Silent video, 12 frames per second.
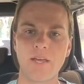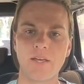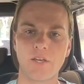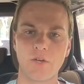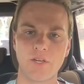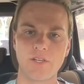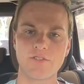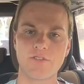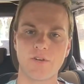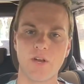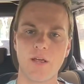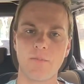Go to
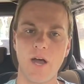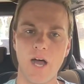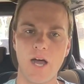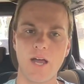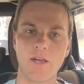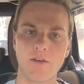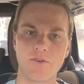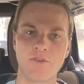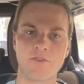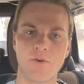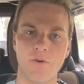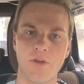Instagram,
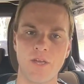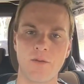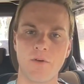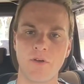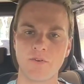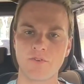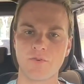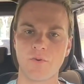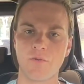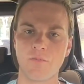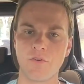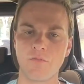
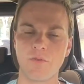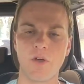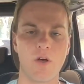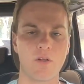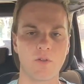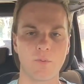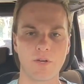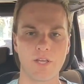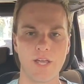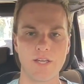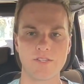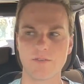I_M_movement, all
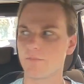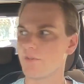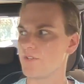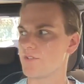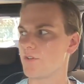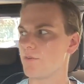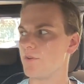lowercase, and please go to